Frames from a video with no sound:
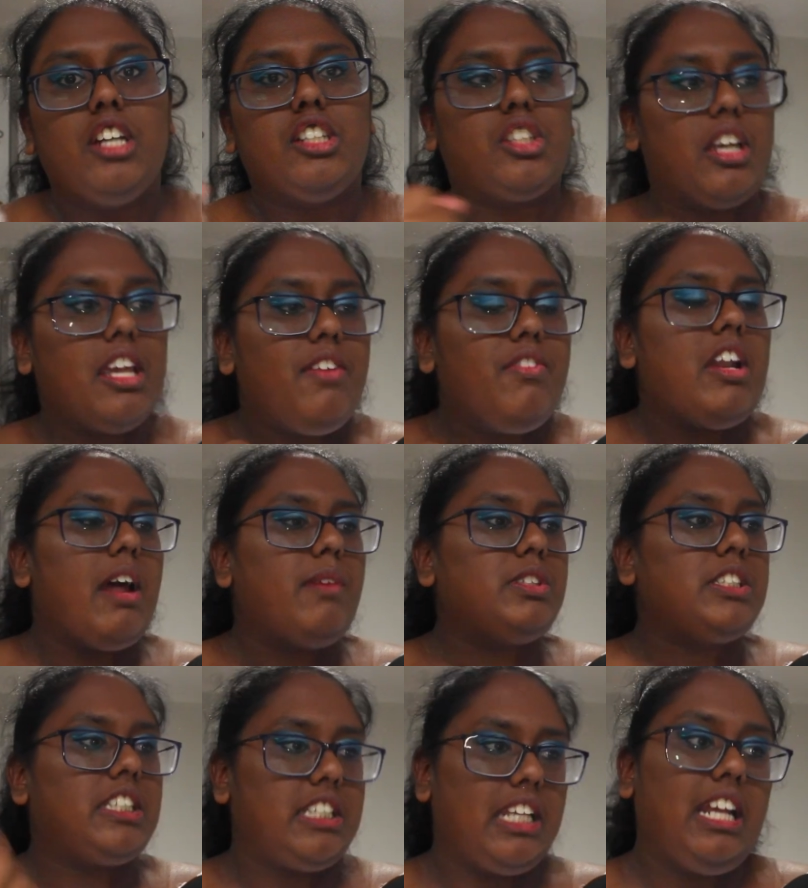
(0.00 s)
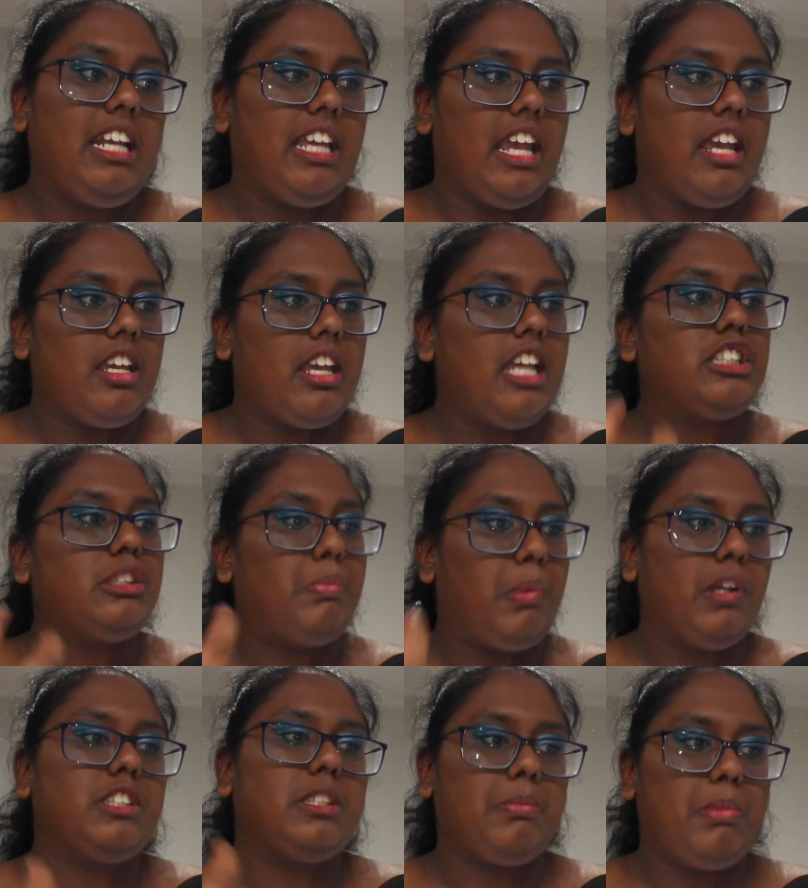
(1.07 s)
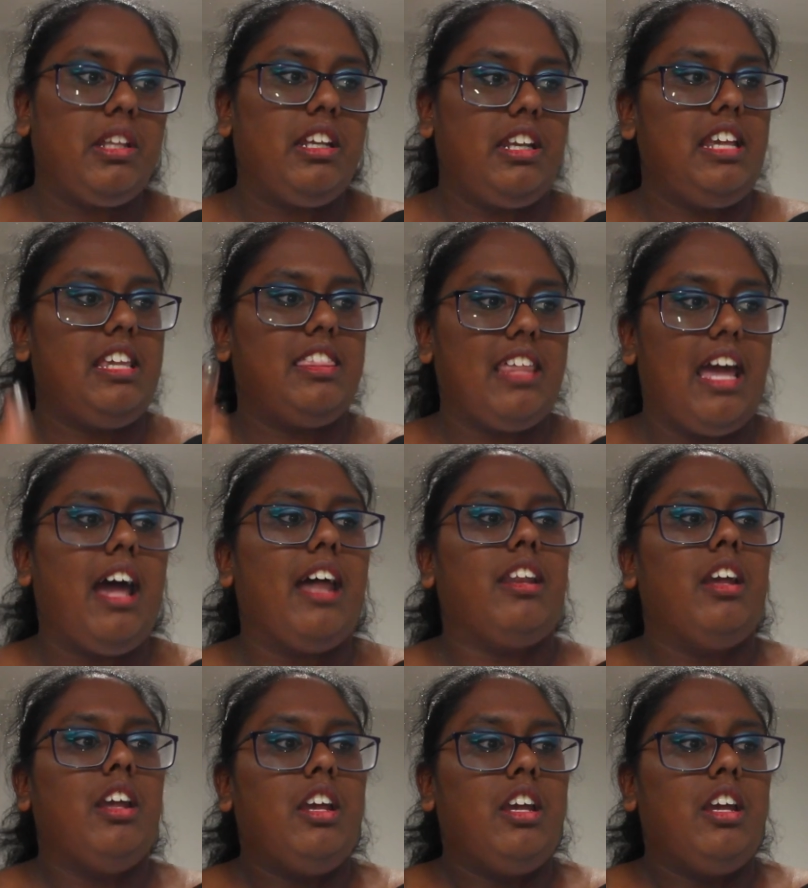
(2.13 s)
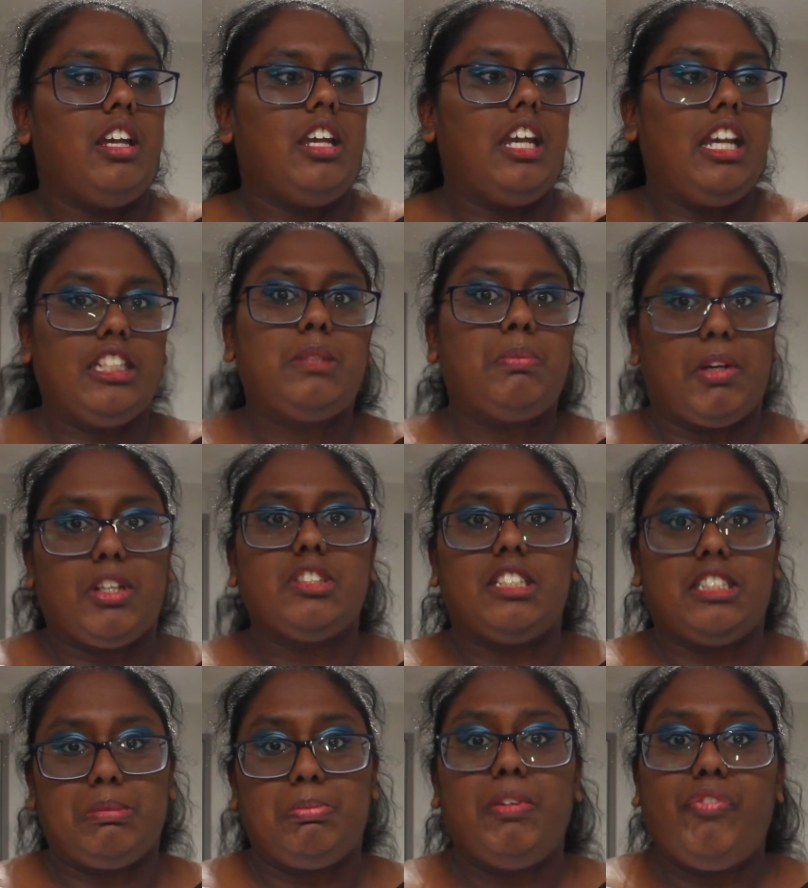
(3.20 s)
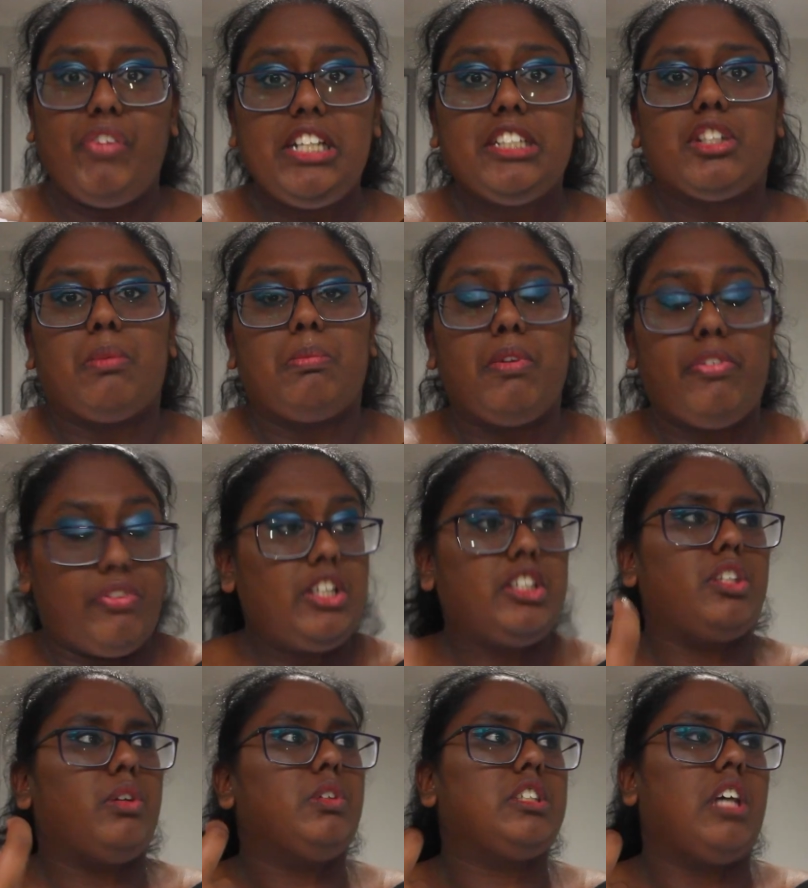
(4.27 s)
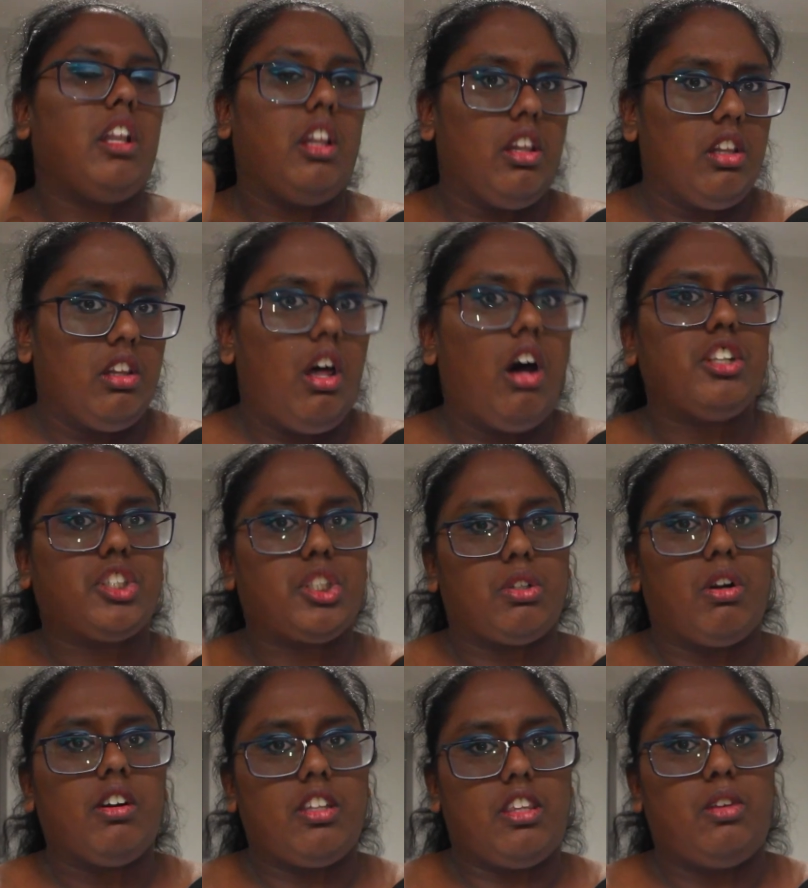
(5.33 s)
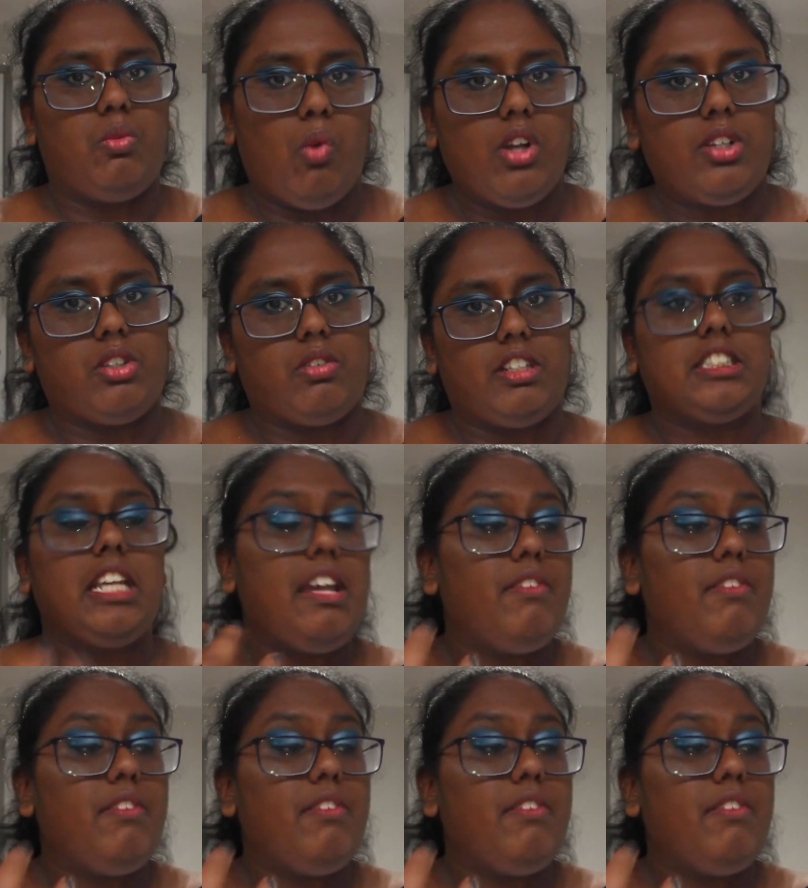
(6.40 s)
So even I was thinking, it's a possibility that it's because it's Mephisto. Mephisto was a lot stronger than Wanda is.